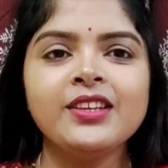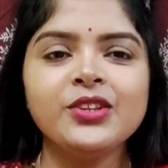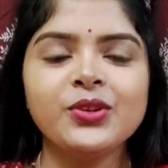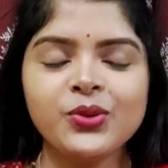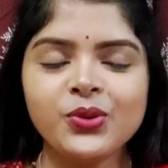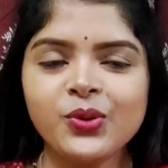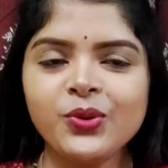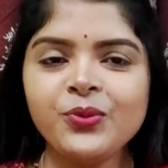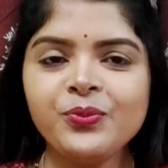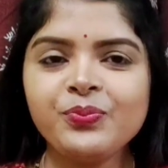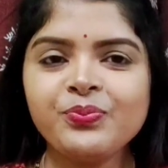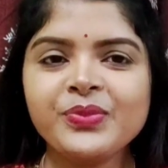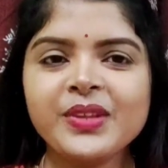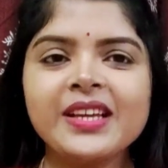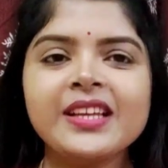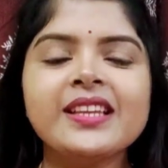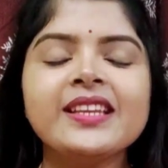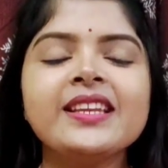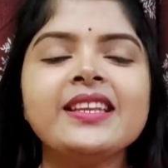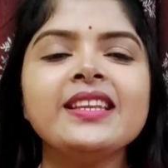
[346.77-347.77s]
You know,
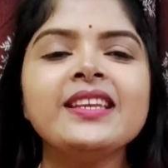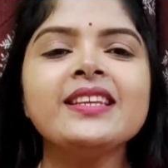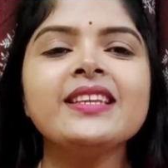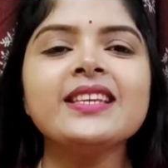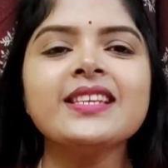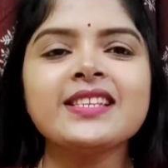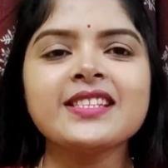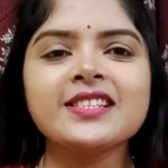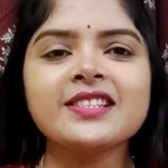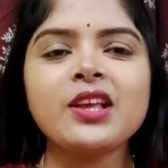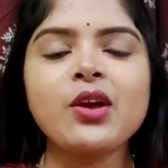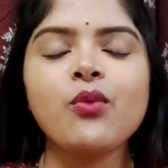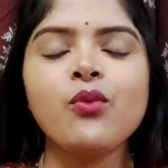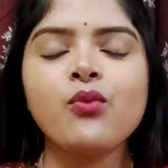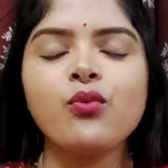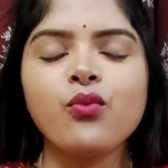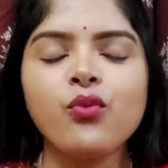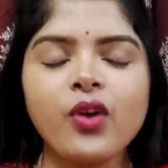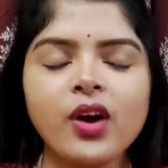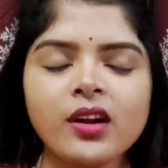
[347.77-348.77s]
reading is a
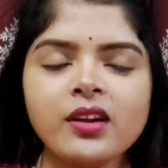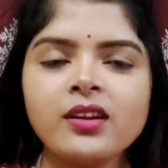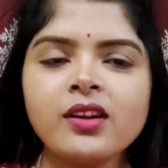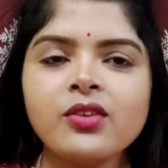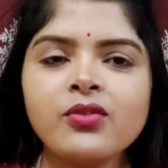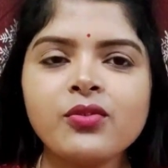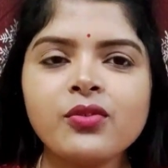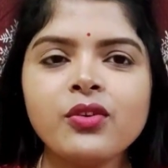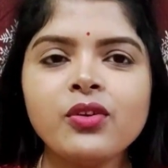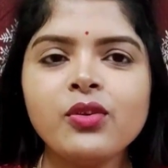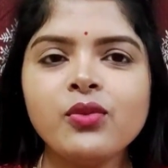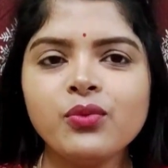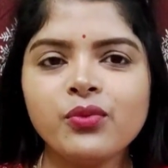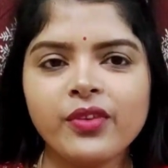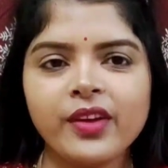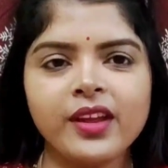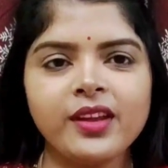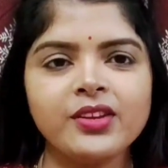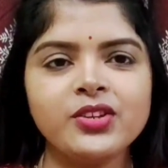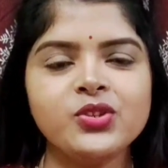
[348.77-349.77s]
wonderful
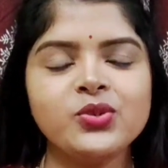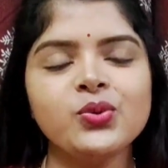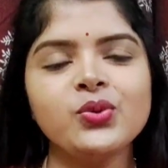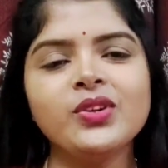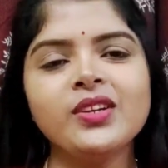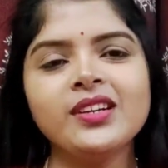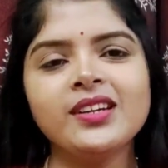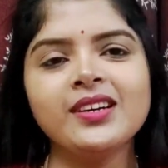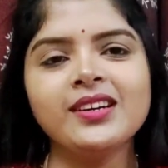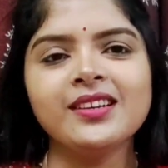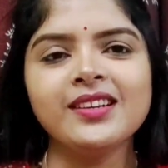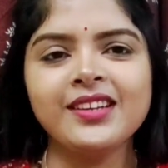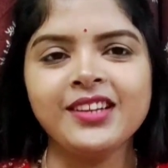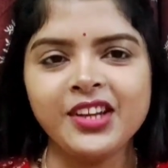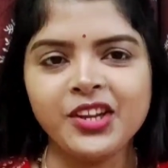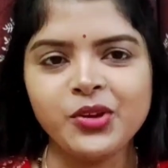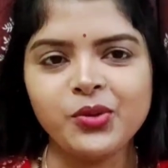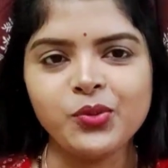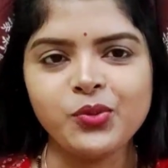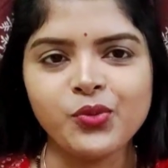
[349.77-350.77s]
way to
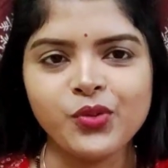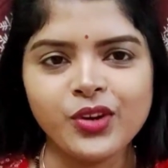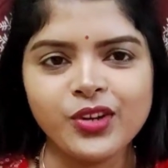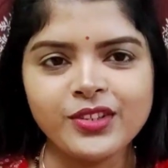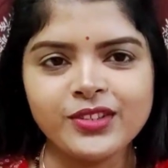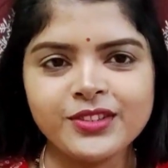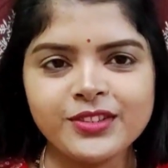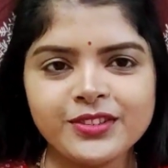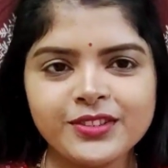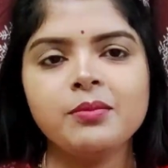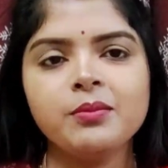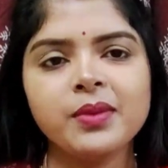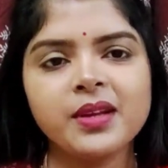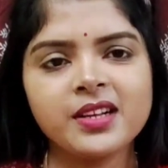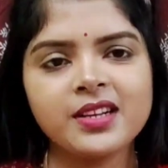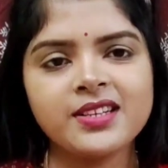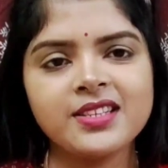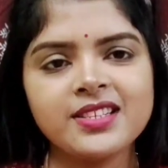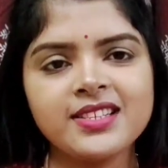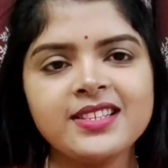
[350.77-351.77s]
learn new words,
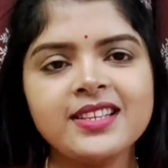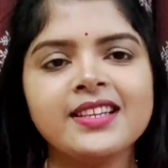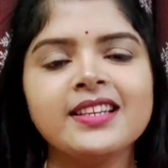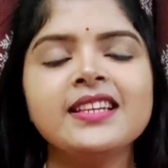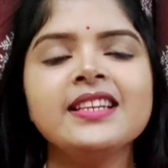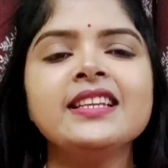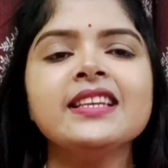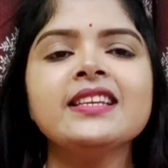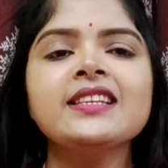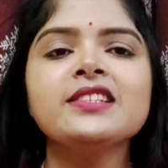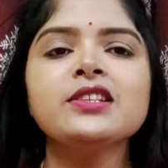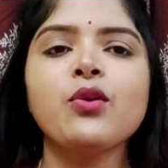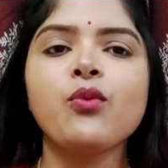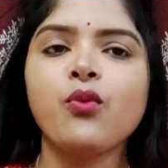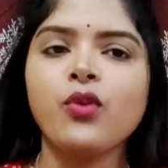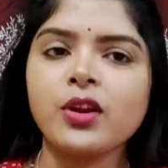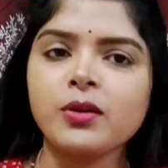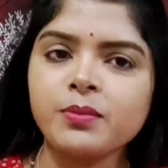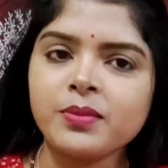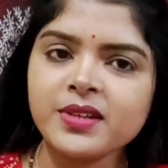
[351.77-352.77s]
because reading is a
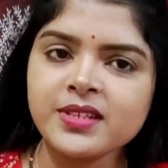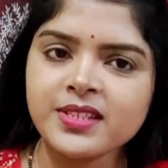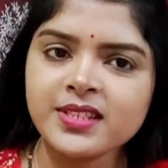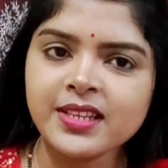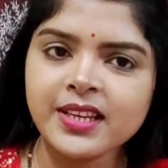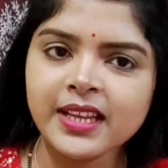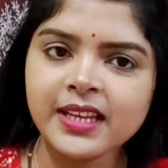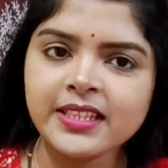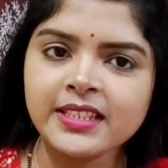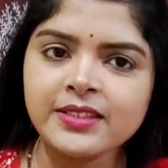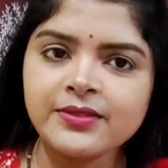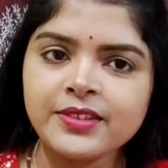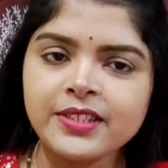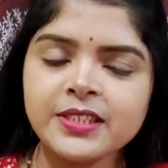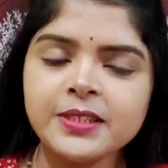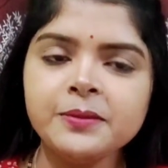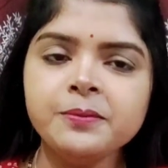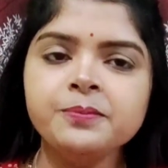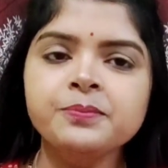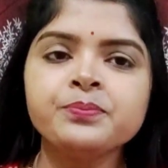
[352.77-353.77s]
one-person
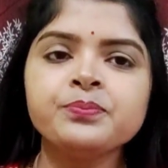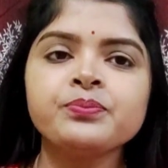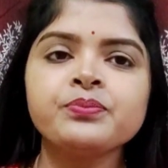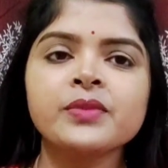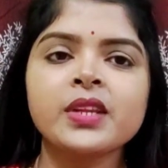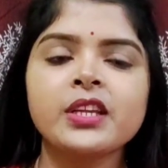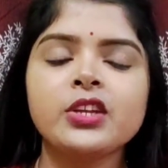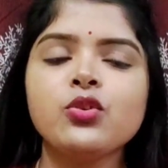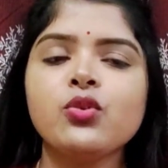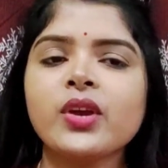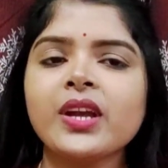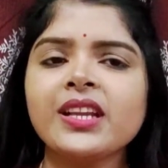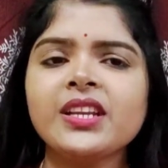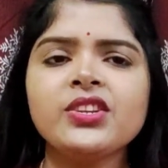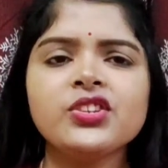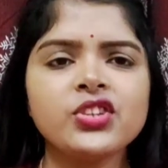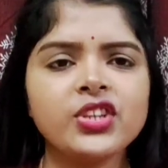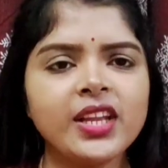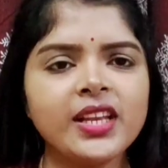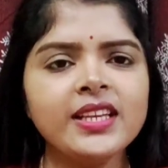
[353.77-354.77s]
activity. You
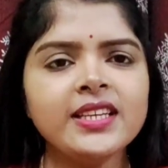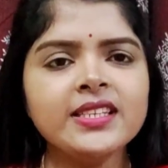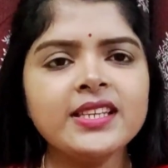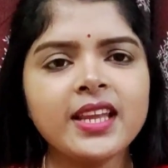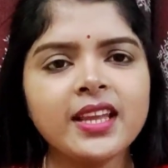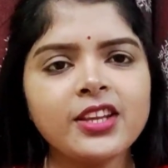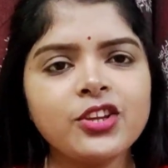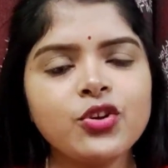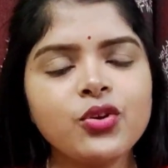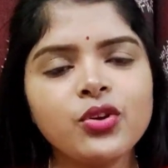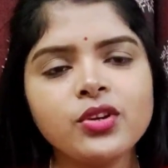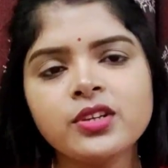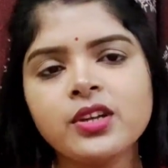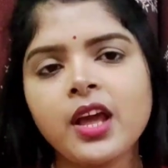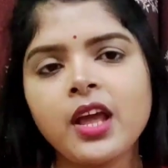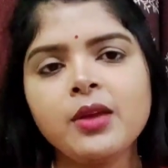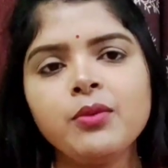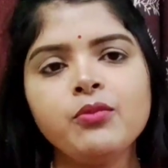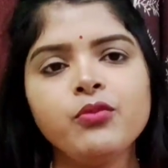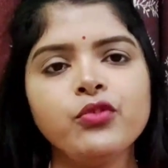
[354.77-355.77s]
can really take your
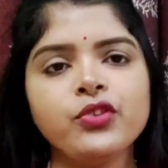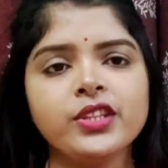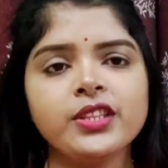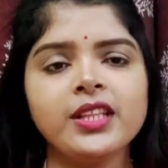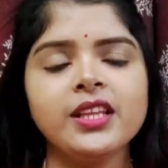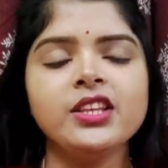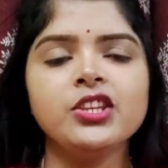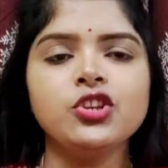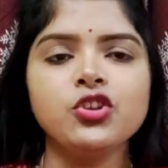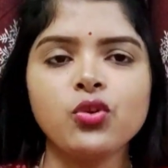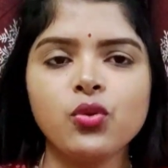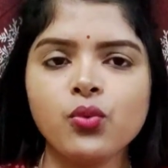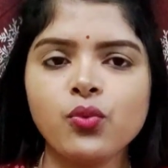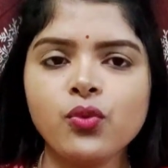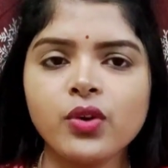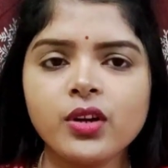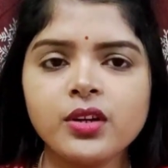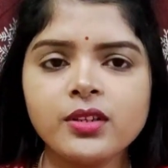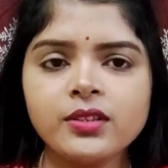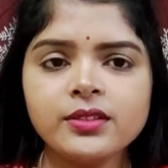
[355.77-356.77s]
time with a new
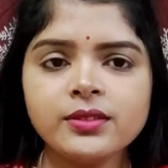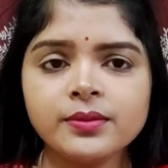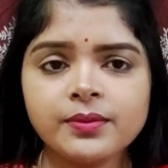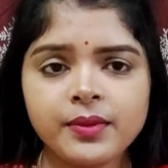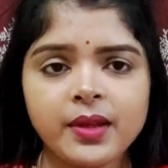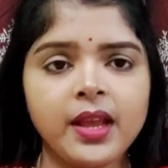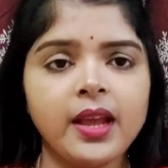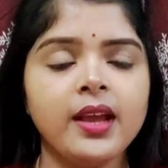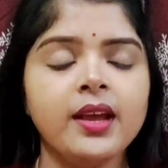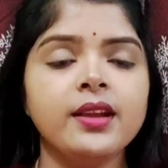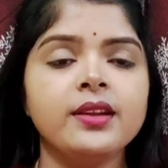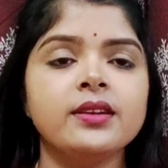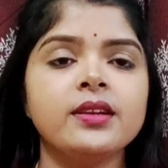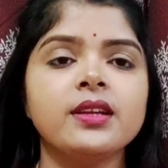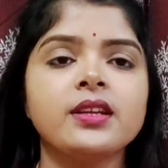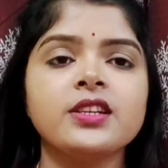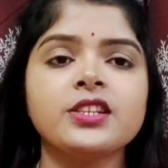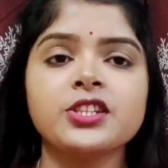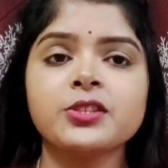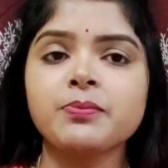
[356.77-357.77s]
word and
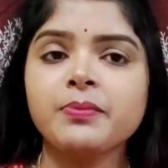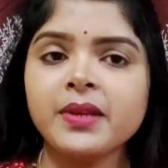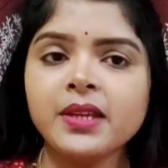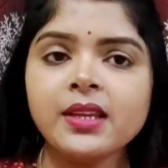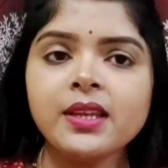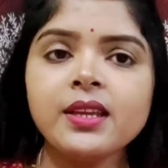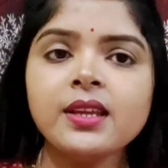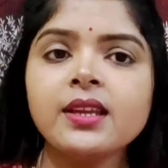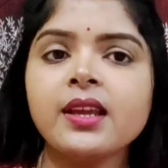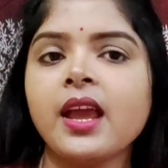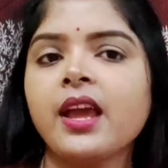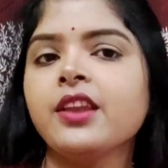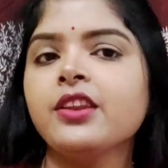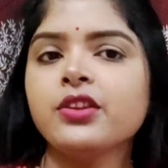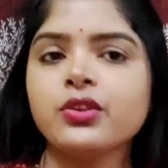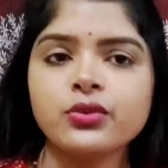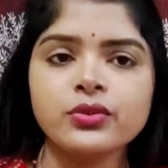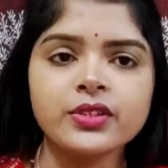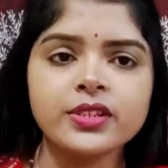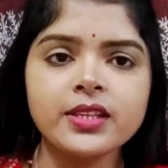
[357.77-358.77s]
its meaning
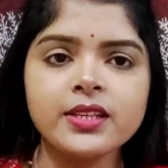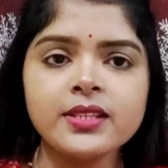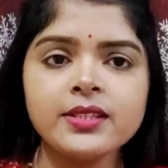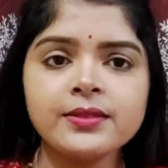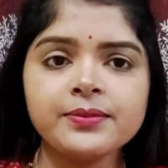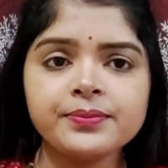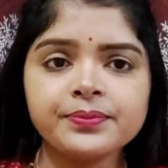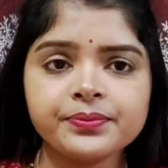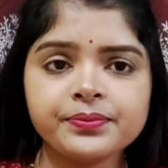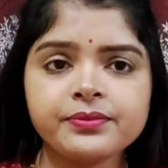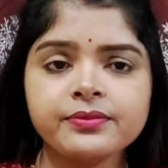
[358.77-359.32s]
and uses.